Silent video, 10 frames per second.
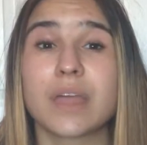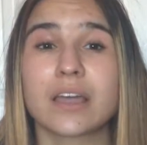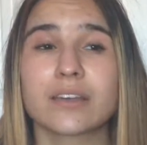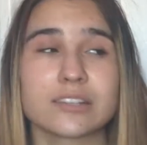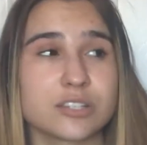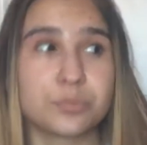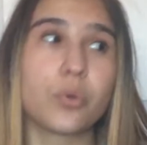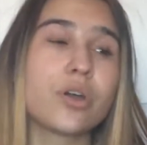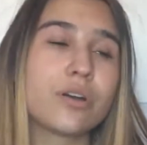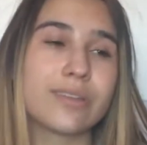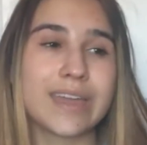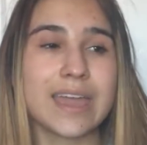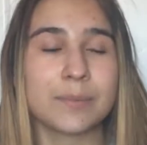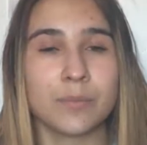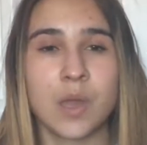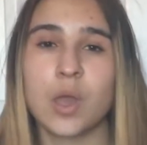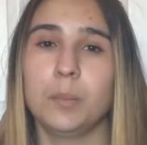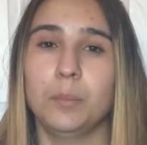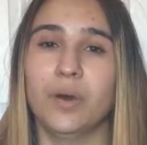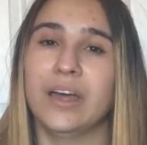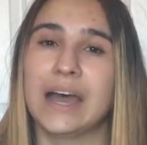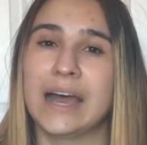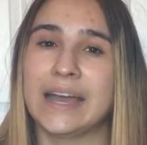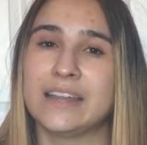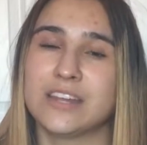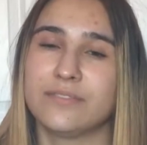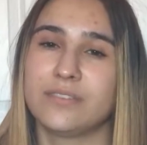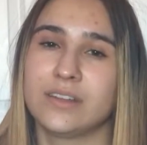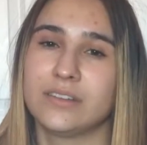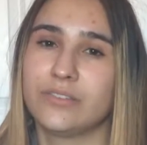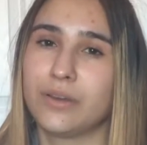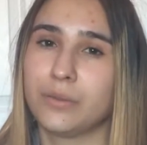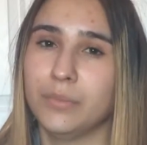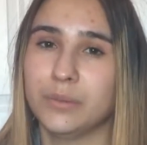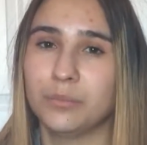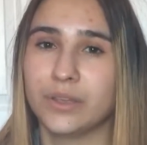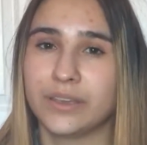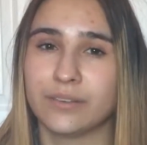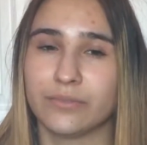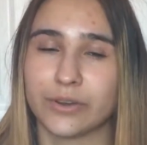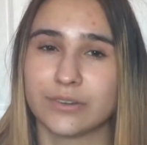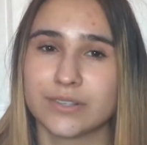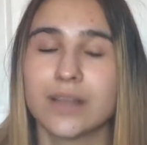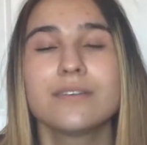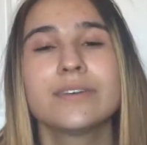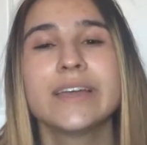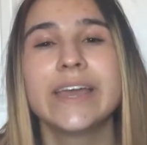not going to spoil the game, but I definitely recommend playing it for yourself.